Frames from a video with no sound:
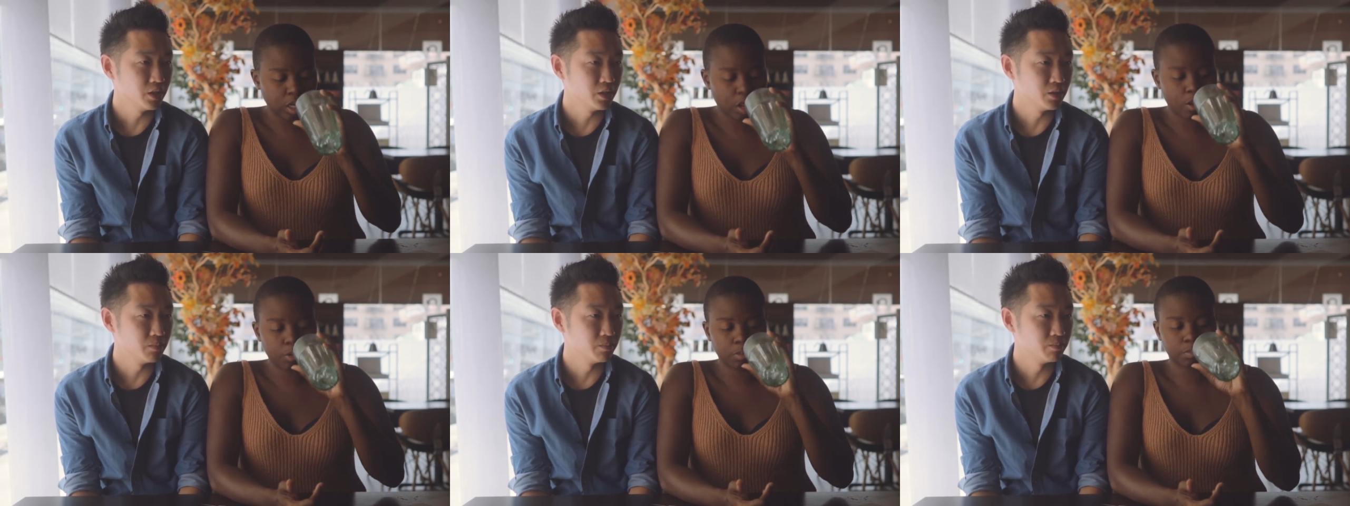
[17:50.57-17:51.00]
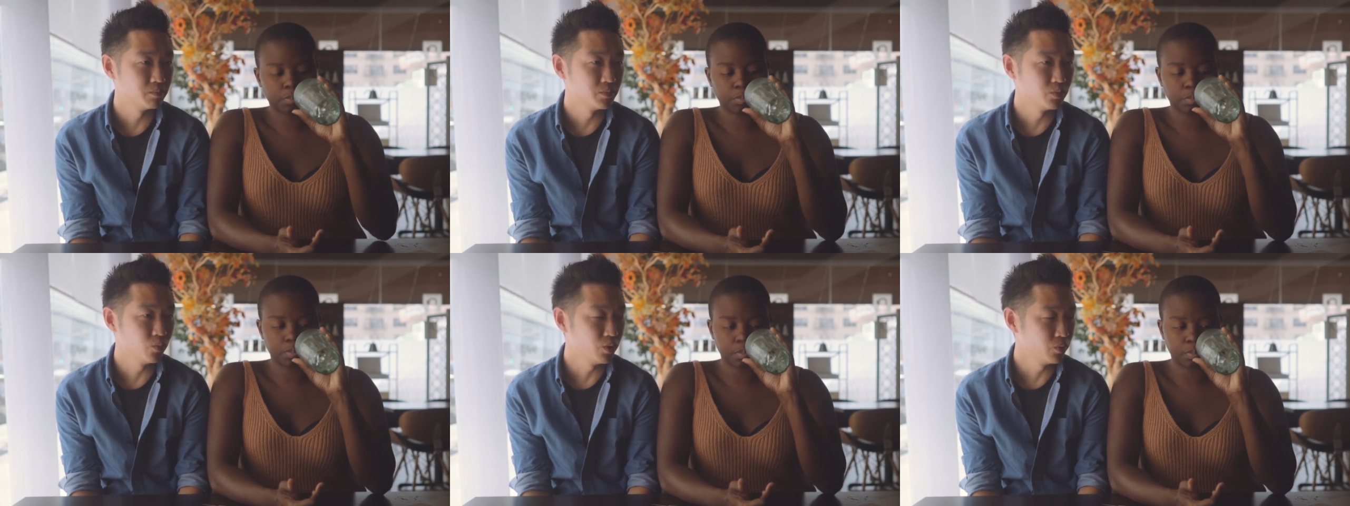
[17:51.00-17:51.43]
Speaker 1: um,
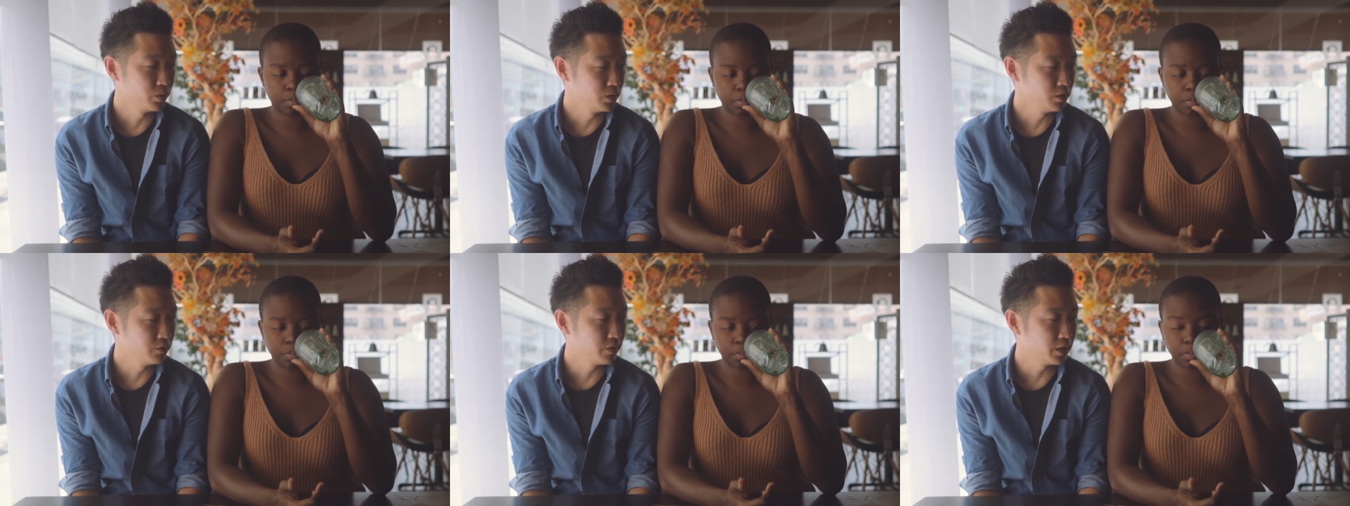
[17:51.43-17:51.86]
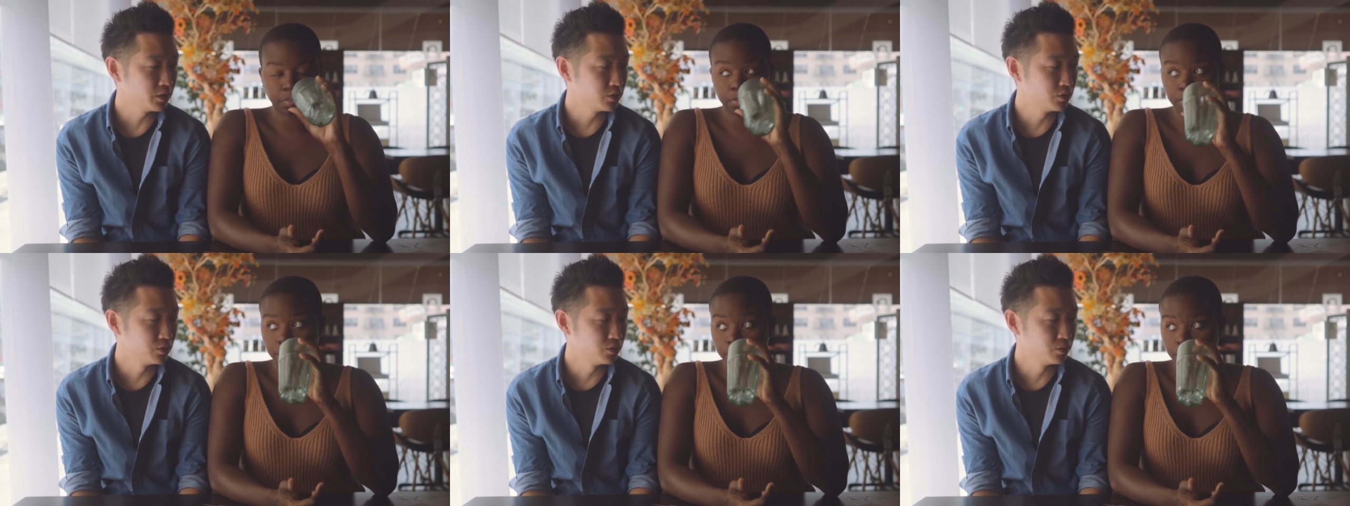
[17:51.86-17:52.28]
where we live at
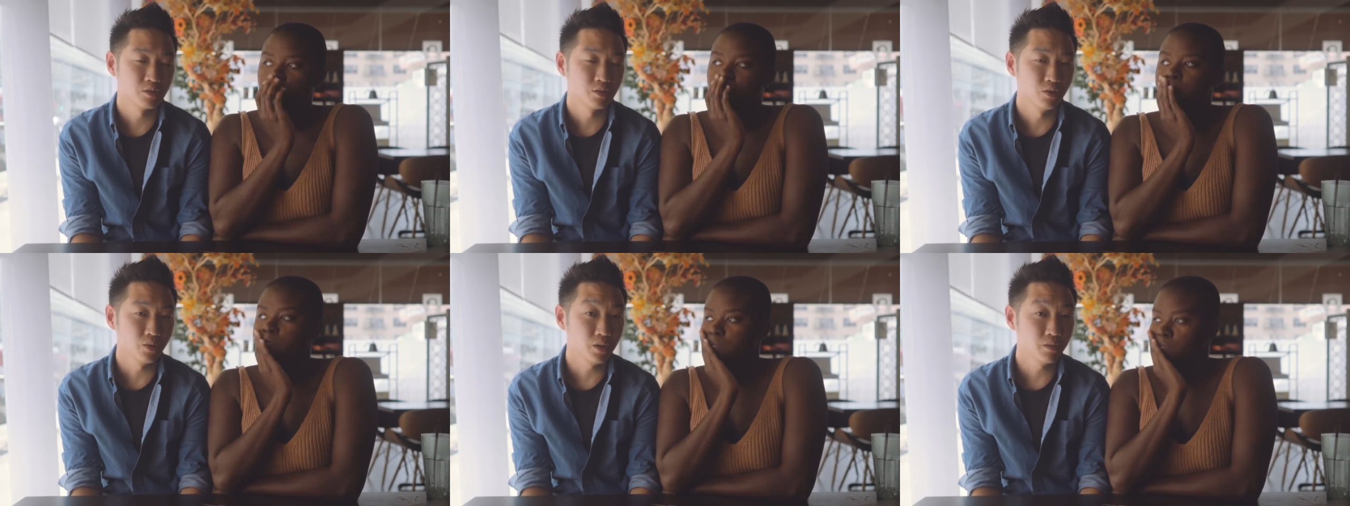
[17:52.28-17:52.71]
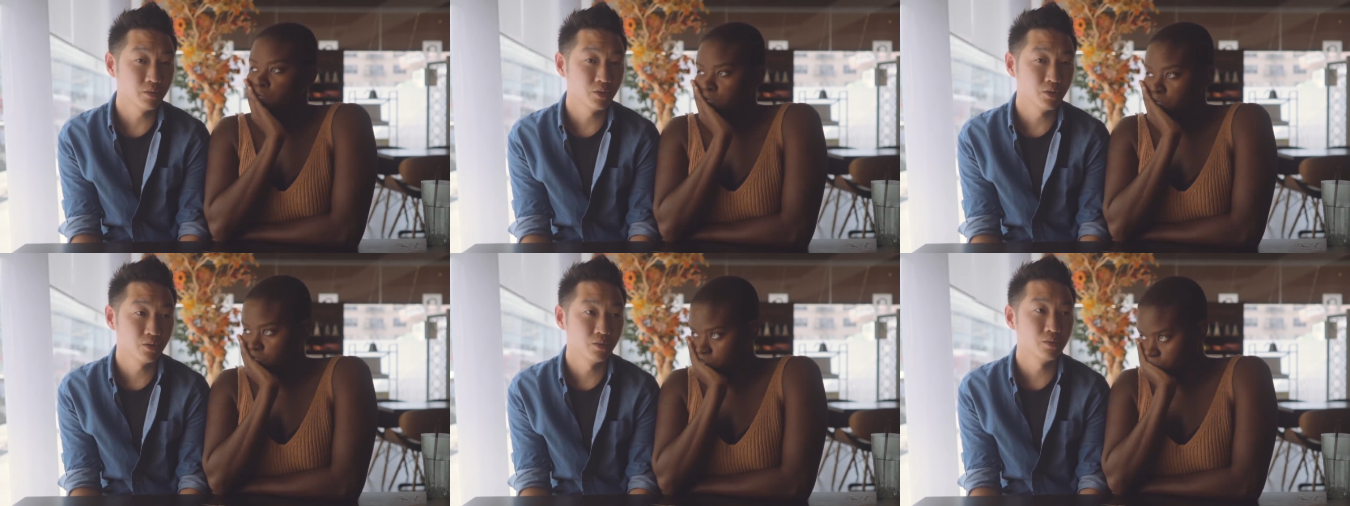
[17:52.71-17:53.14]
too. So even
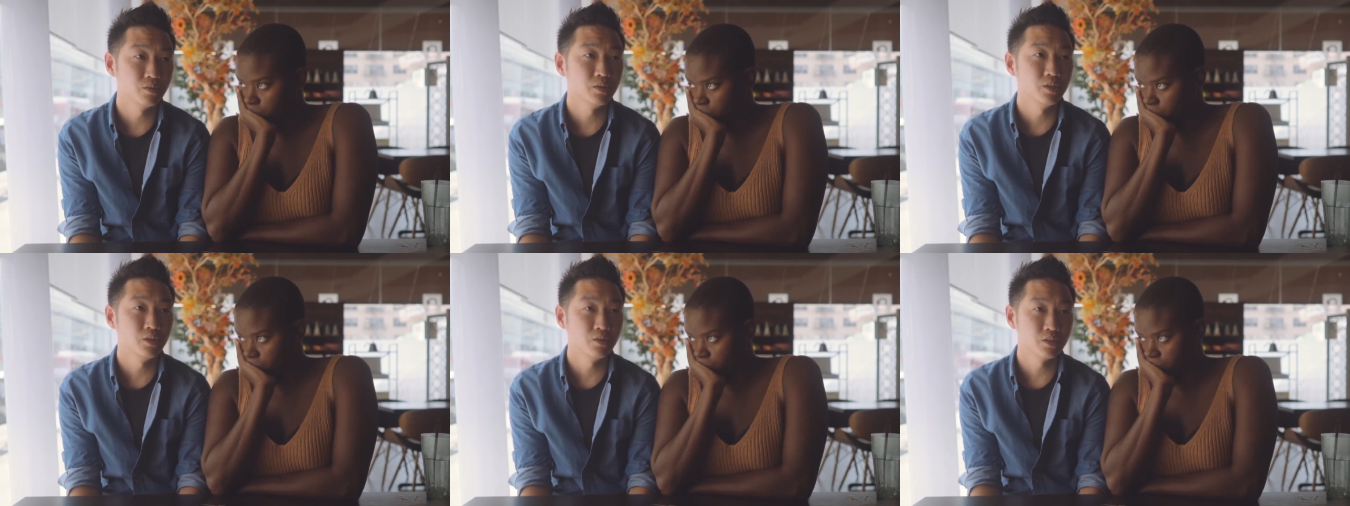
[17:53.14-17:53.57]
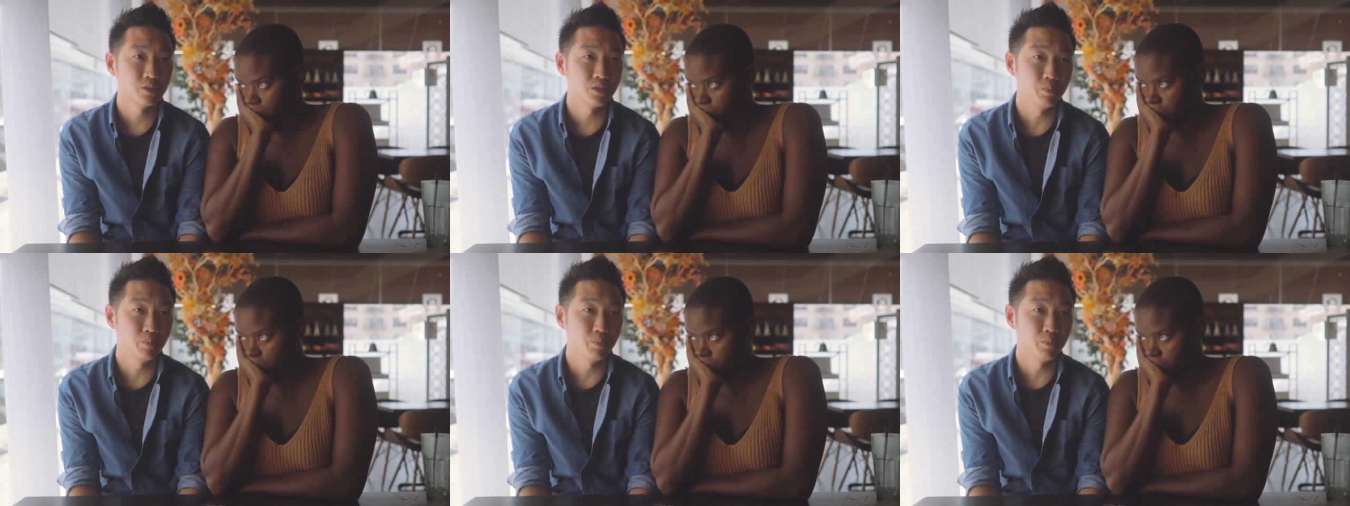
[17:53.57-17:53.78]
though there is